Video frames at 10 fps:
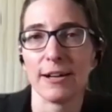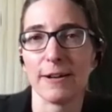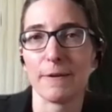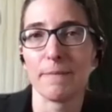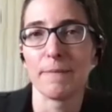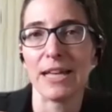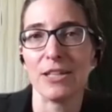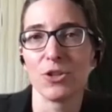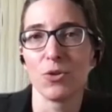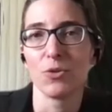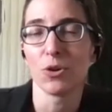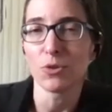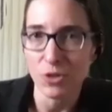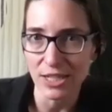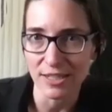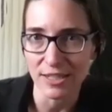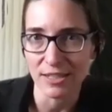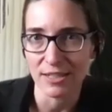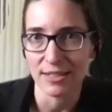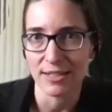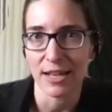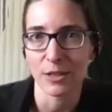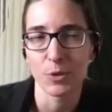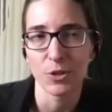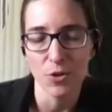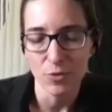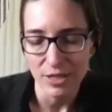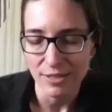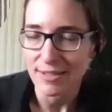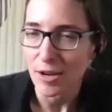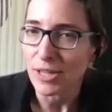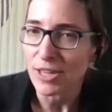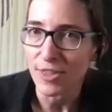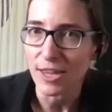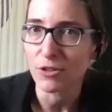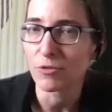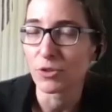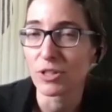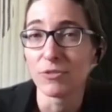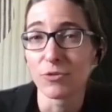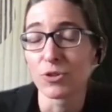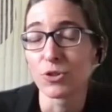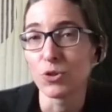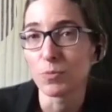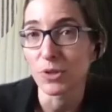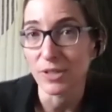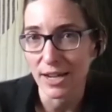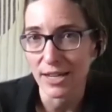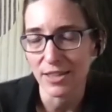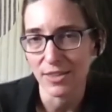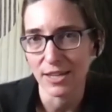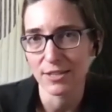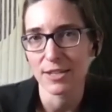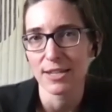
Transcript: Um, and so those are easy to detect, but you don't necessarily think of looking for the super tiny things.